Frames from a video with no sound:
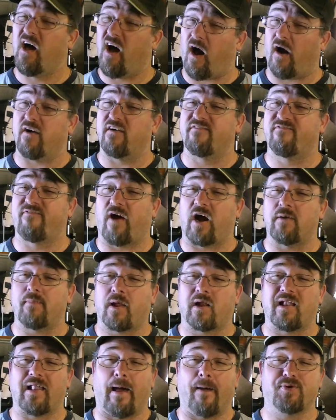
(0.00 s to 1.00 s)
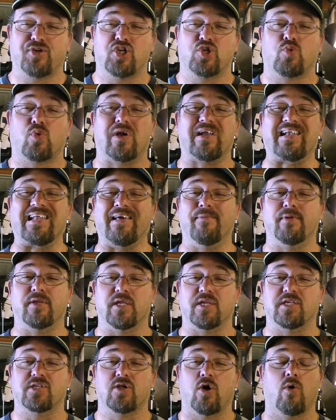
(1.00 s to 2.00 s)
our environmental options were
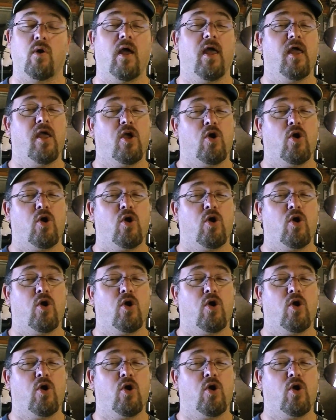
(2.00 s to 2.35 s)
limited, so